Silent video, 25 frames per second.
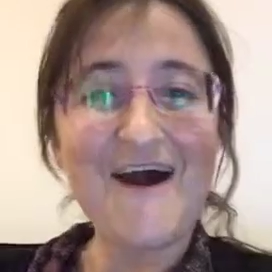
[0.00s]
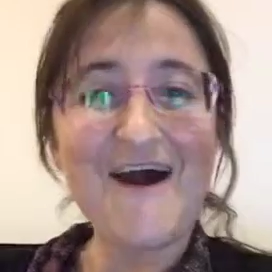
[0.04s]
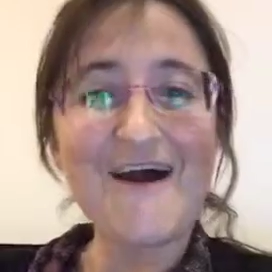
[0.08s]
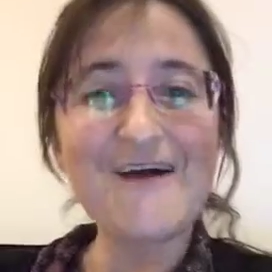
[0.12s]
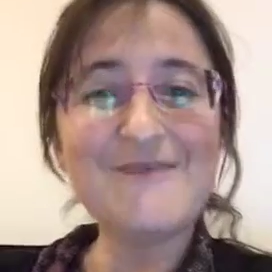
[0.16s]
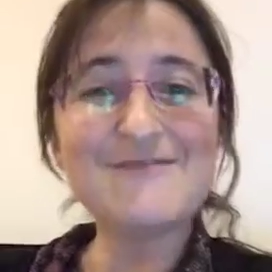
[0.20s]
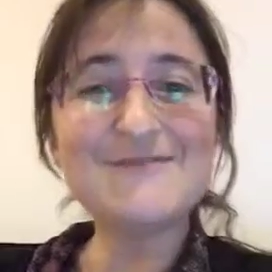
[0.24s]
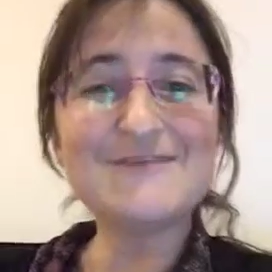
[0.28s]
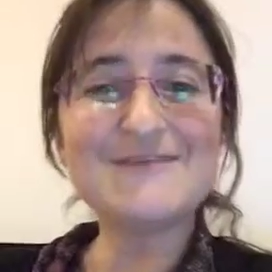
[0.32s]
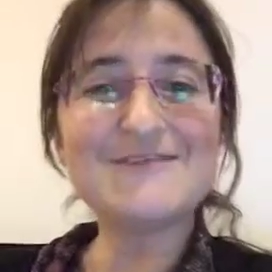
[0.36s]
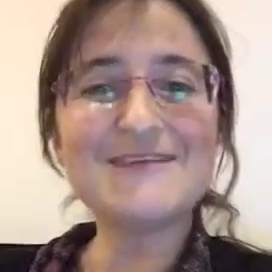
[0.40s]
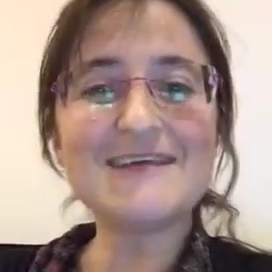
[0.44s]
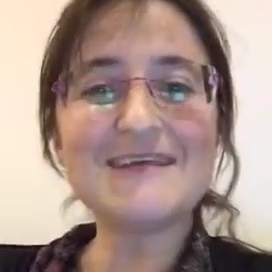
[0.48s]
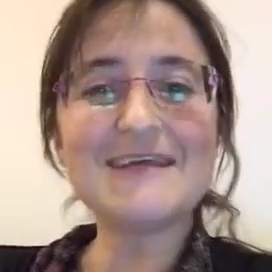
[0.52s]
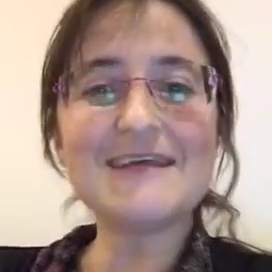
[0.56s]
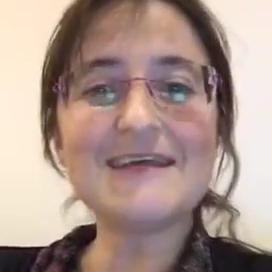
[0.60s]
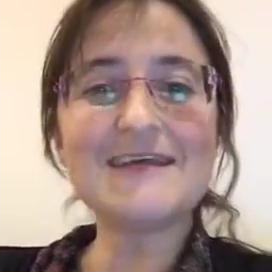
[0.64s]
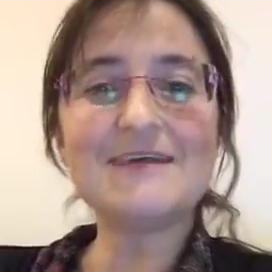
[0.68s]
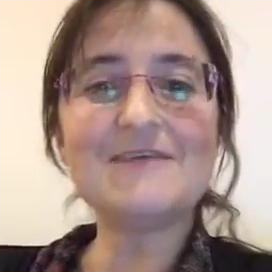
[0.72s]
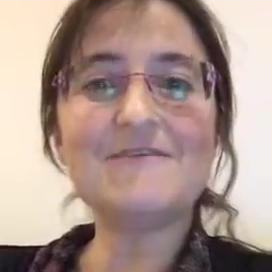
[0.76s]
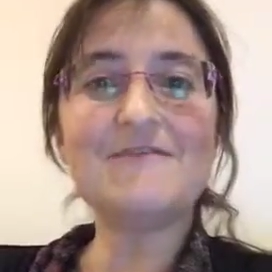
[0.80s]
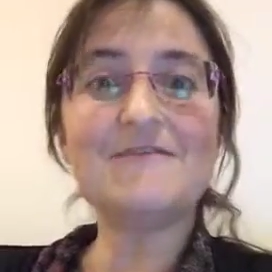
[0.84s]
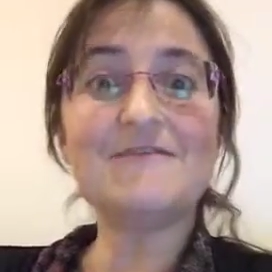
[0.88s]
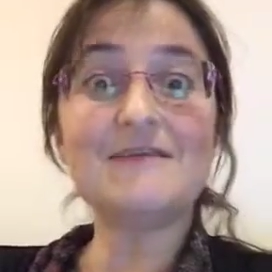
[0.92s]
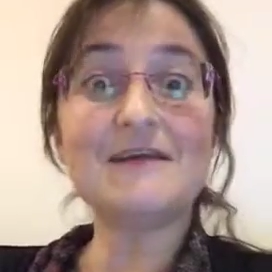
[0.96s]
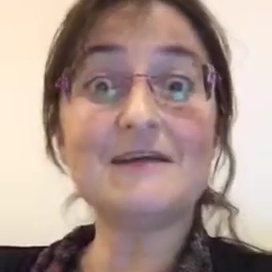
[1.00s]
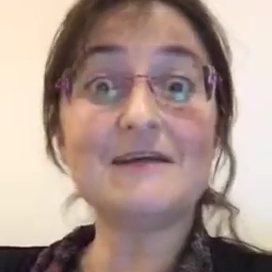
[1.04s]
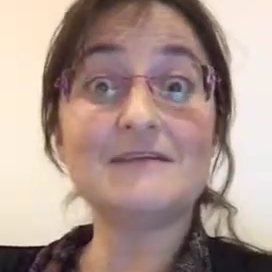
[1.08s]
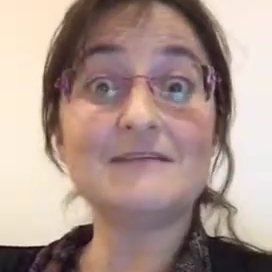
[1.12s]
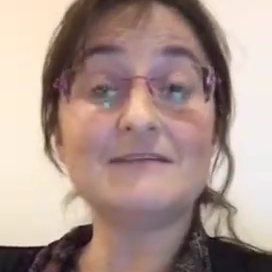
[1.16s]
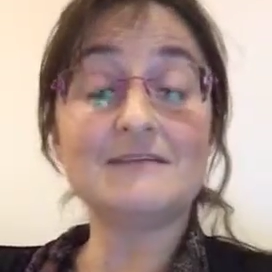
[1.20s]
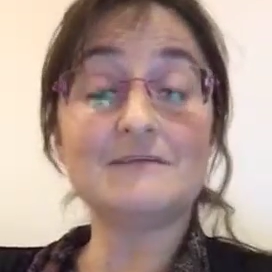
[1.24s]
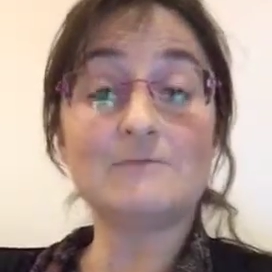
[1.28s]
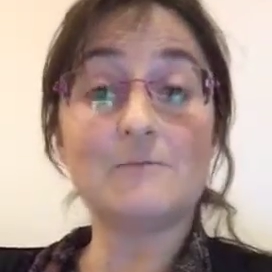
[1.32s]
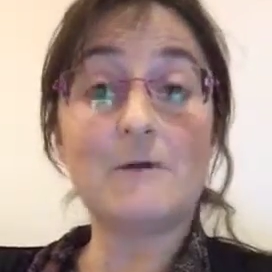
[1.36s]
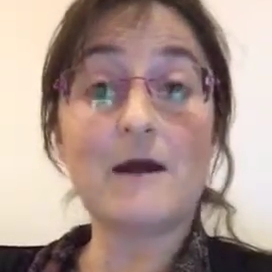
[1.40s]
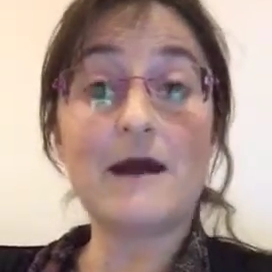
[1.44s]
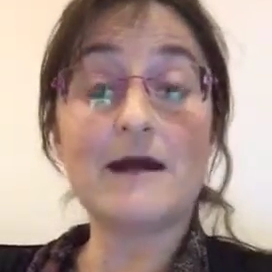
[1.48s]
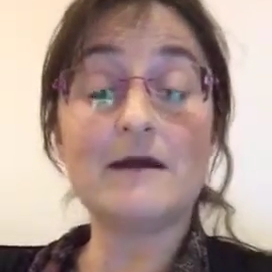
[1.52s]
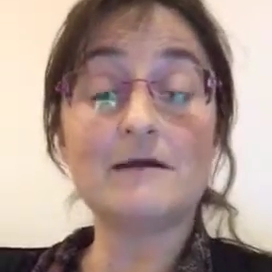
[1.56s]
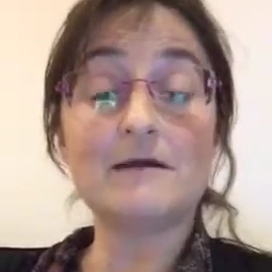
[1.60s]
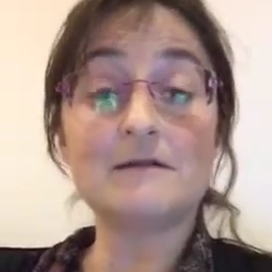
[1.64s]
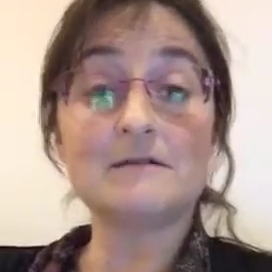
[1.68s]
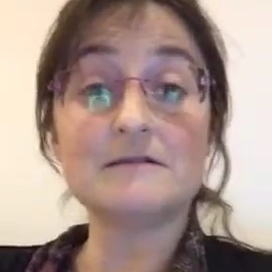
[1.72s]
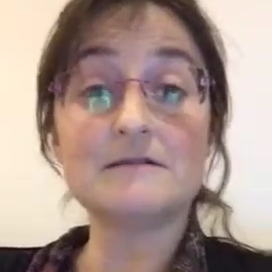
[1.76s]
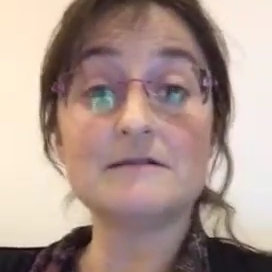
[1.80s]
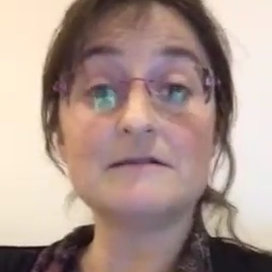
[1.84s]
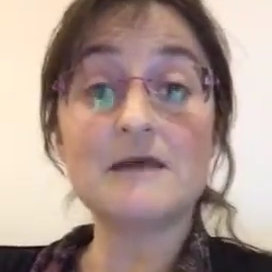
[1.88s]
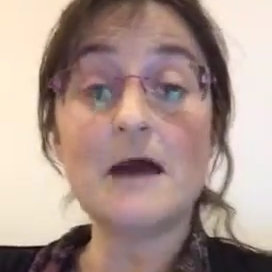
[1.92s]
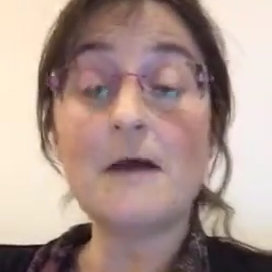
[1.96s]
I was sitting in a field in
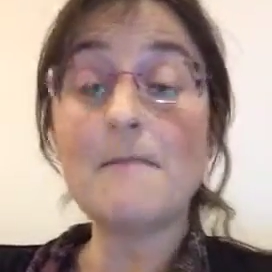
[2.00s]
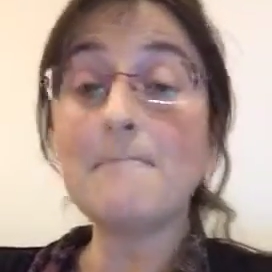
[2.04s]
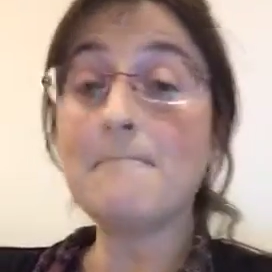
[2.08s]
Wales,